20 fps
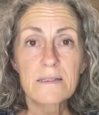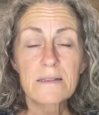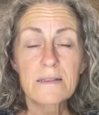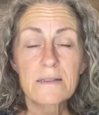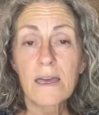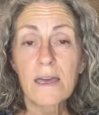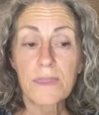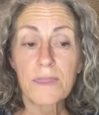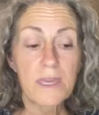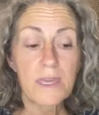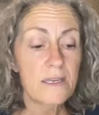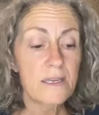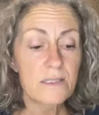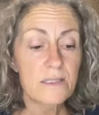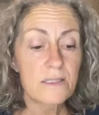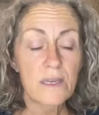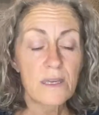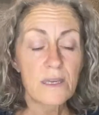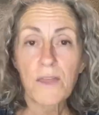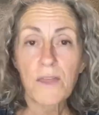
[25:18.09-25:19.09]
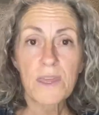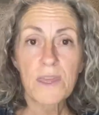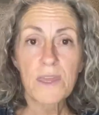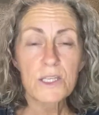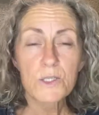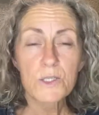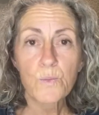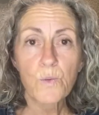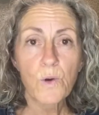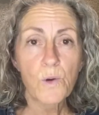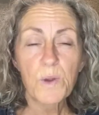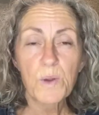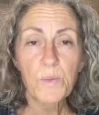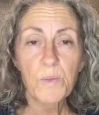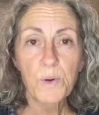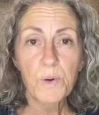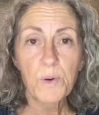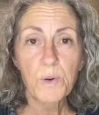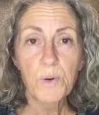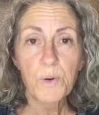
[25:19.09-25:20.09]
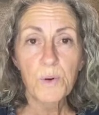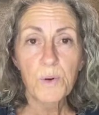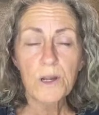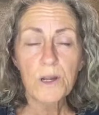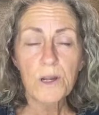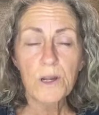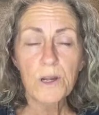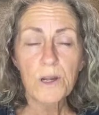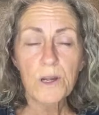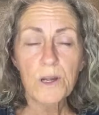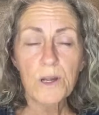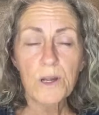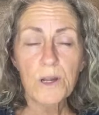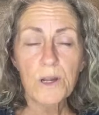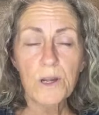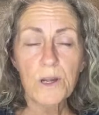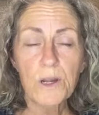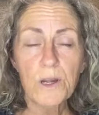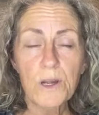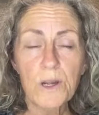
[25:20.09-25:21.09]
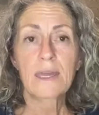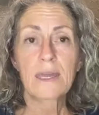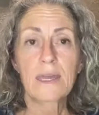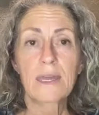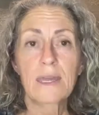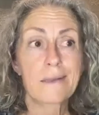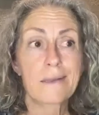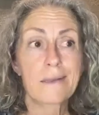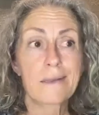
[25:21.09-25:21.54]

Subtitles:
I think it's what we put in our mouths.